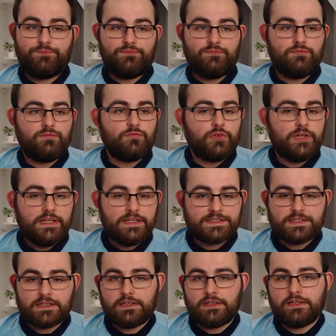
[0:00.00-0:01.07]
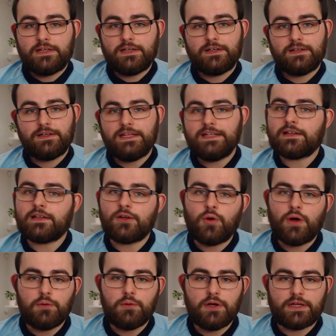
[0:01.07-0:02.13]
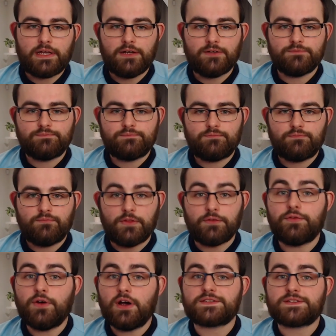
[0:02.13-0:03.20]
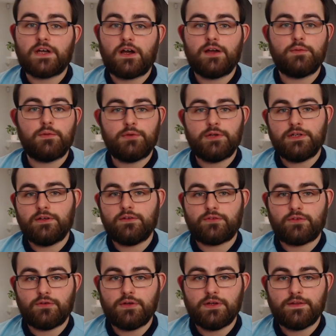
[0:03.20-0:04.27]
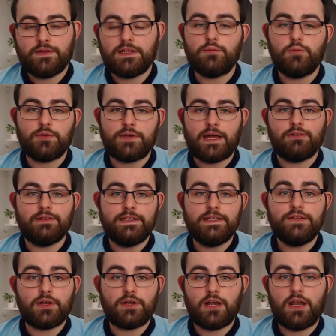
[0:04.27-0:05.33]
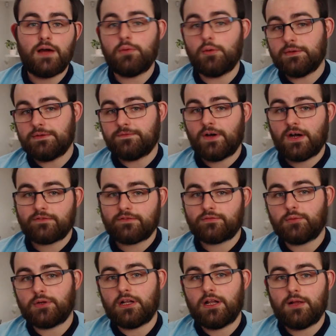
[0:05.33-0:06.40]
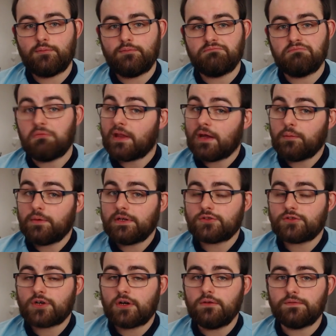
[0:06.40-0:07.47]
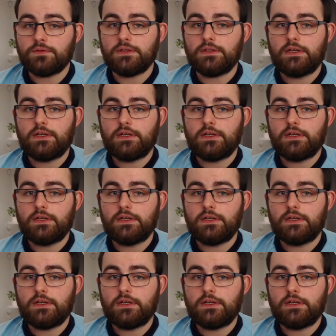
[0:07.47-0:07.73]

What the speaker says: realistically, it didn't quite work out. The first time in Mourinho's career that he will now leave a club or be fired from a club without winning a trophy.